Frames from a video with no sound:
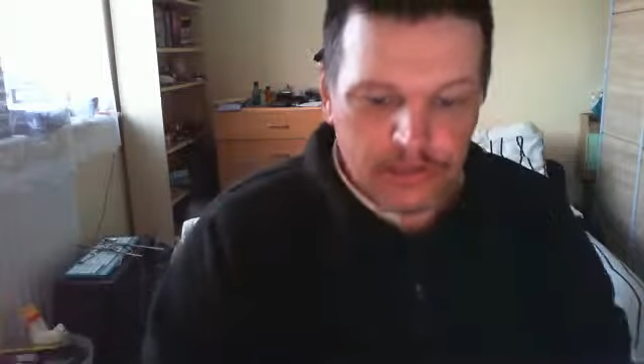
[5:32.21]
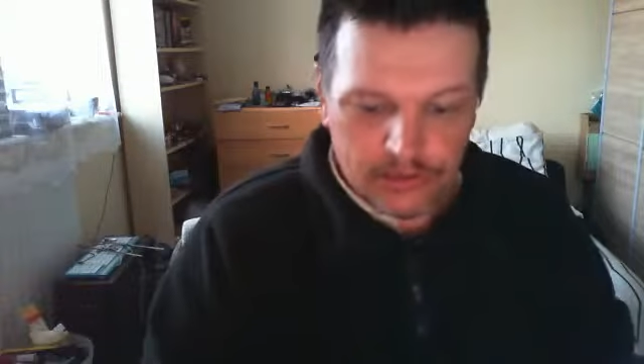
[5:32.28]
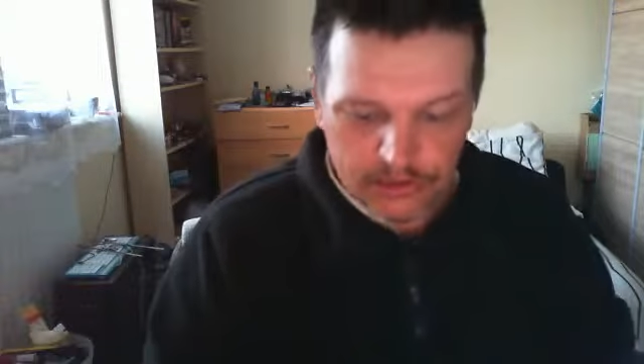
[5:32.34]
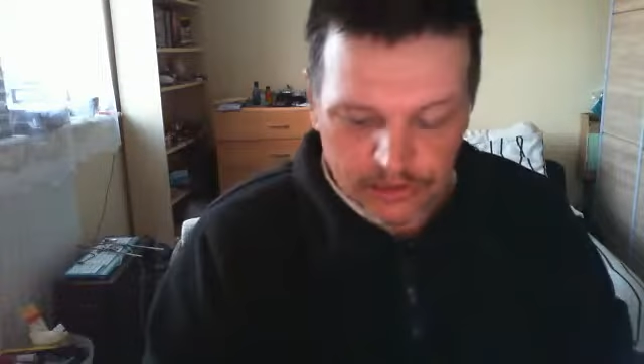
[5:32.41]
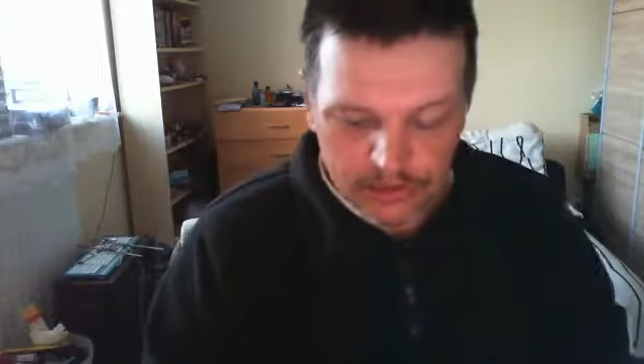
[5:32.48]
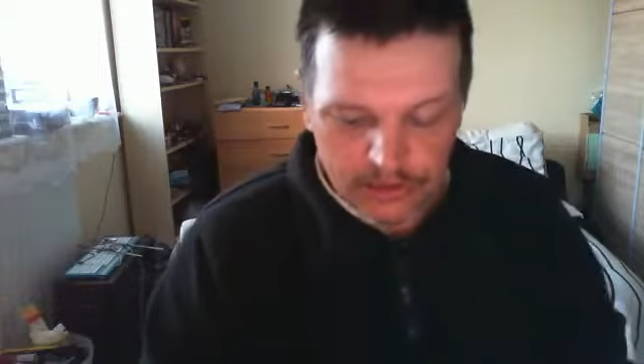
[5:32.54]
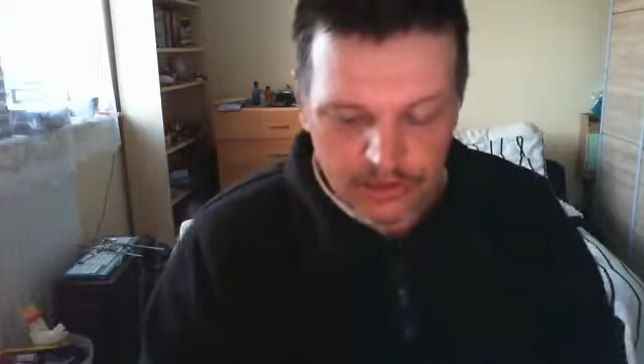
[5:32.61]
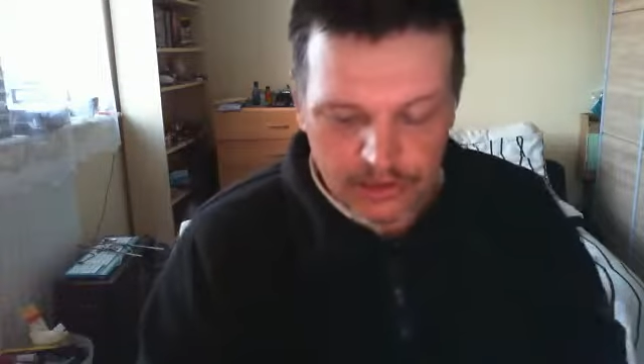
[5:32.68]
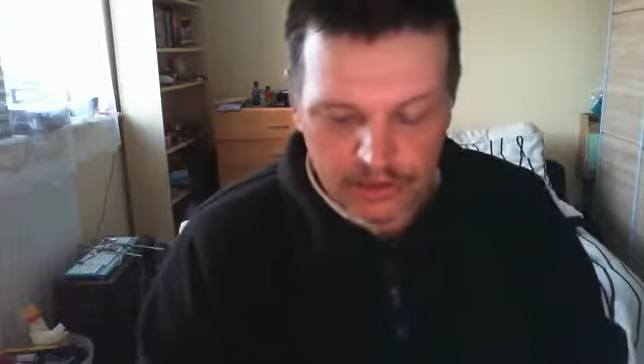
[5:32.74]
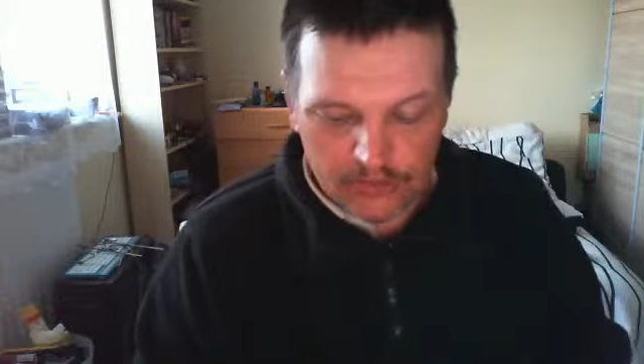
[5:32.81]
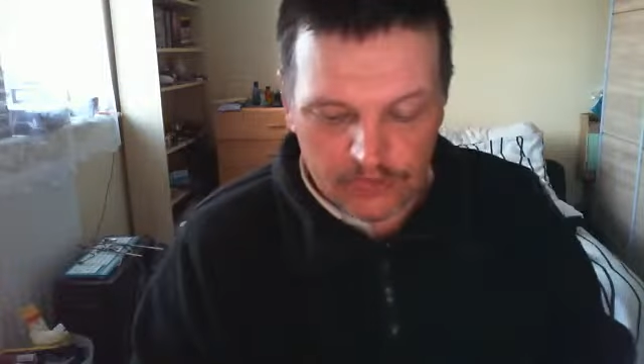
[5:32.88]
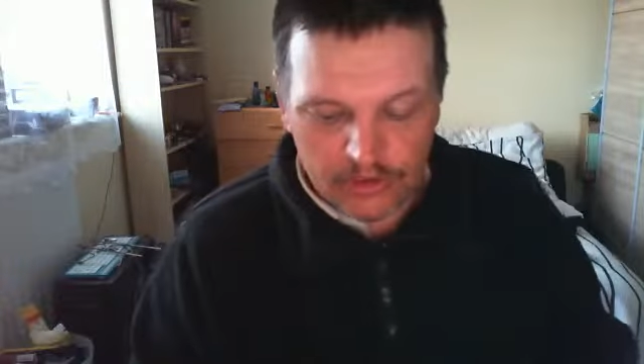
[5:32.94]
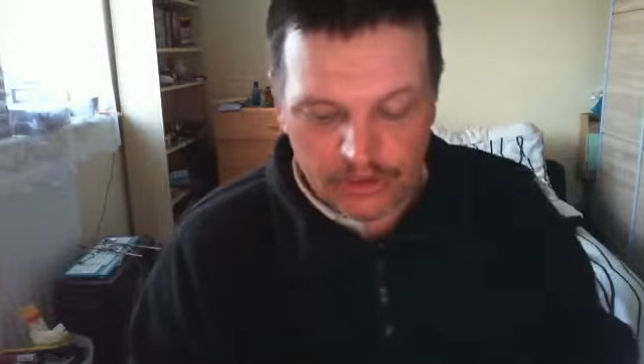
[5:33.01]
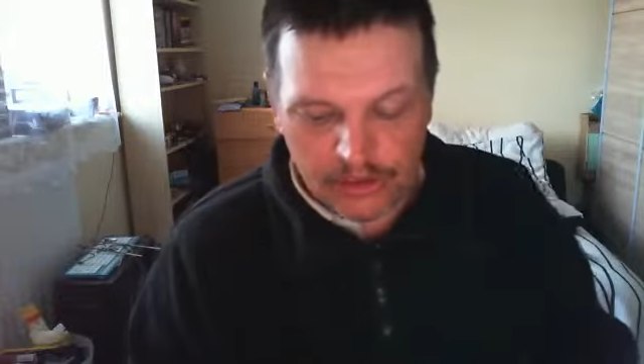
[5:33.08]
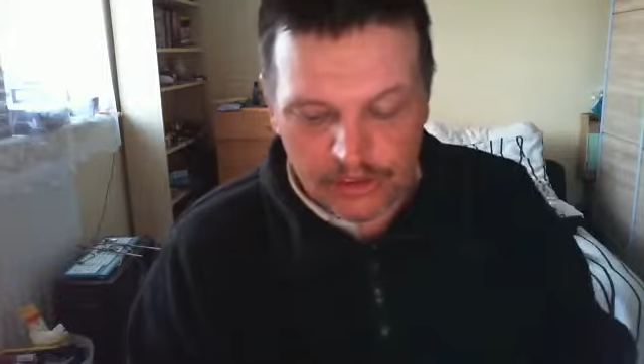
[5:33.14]
to see
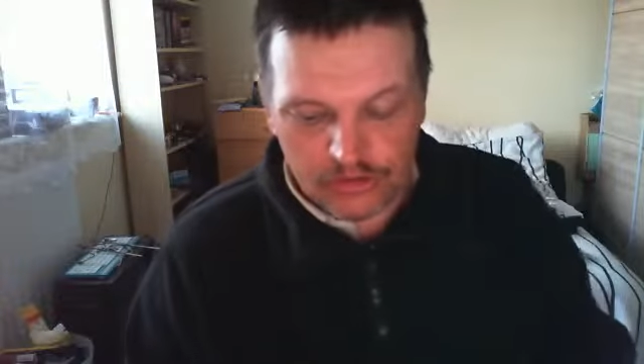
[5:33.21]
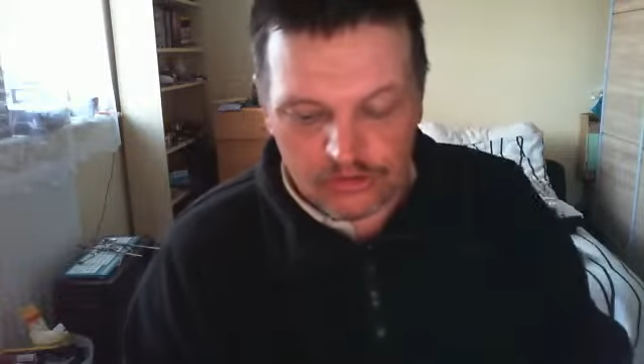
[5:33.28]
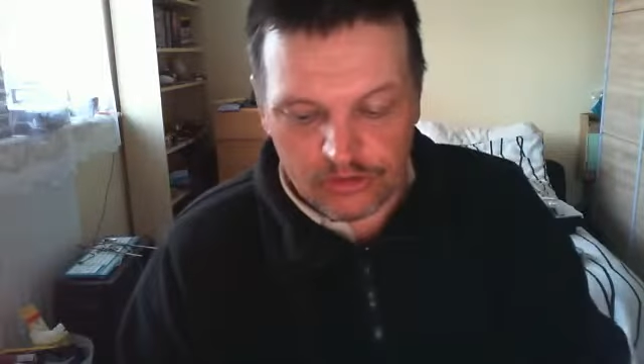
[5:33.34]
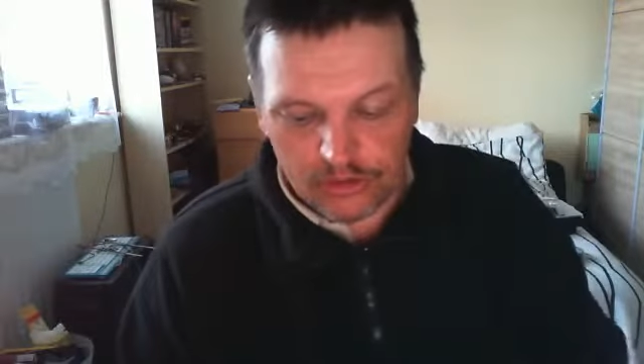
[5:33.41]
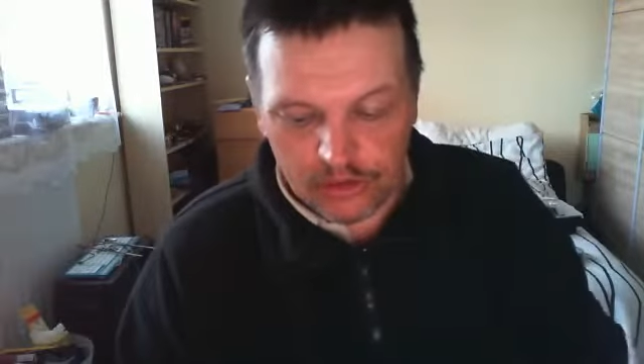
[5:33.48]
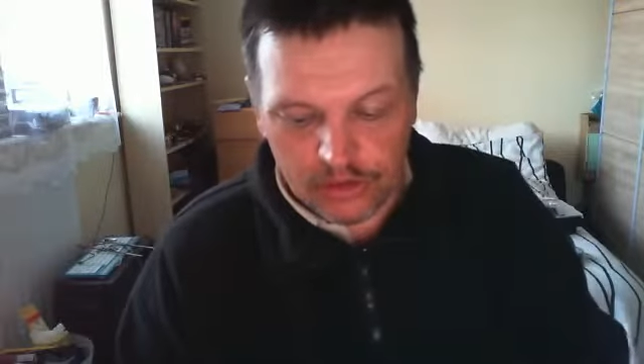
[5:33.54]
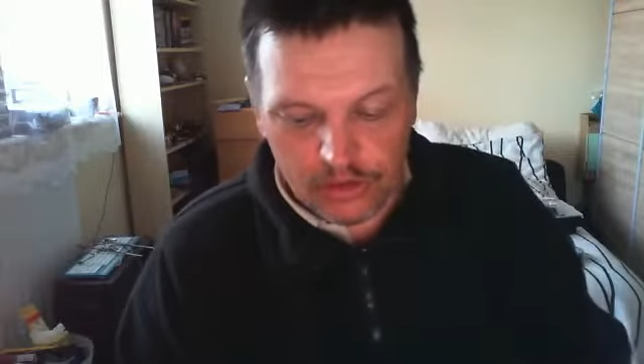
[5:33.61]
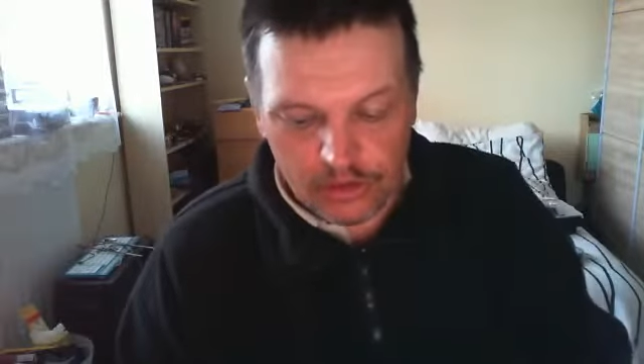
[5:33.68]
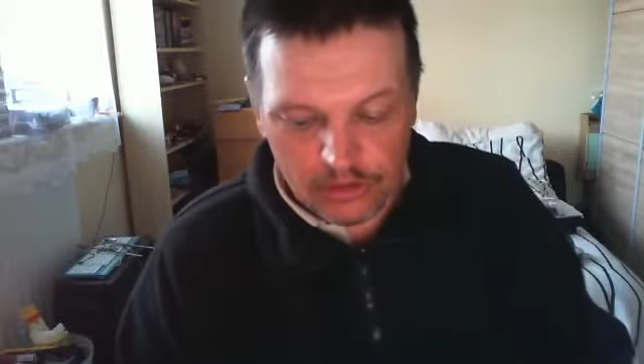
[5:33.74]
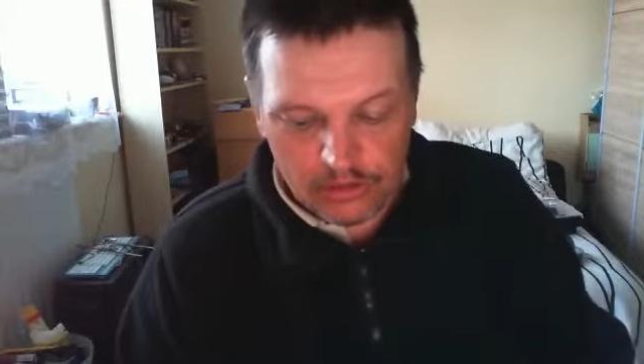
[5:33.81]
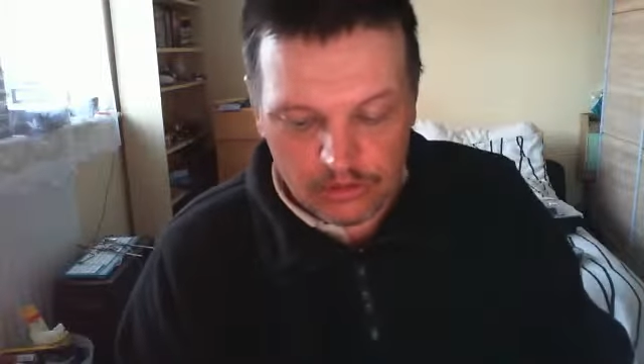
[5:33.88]
if they actually,